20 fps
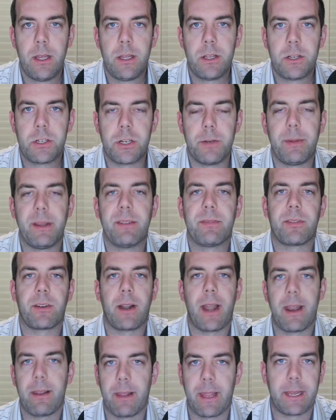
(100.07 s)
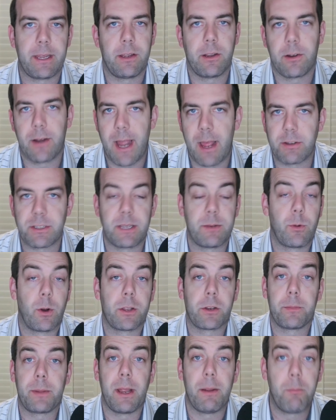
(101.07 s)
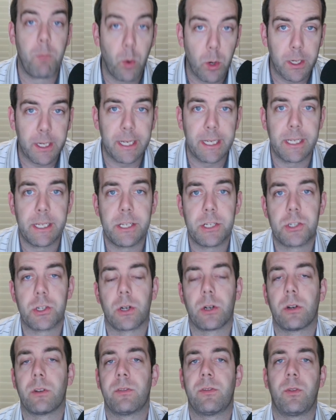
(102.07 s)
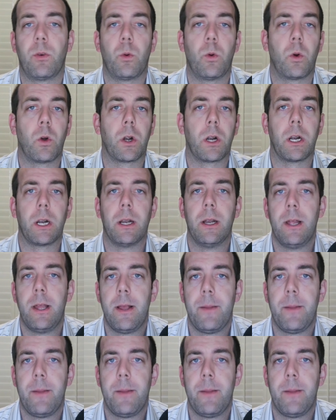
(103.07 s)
should be for like your housing, whether it be a mortgage or for,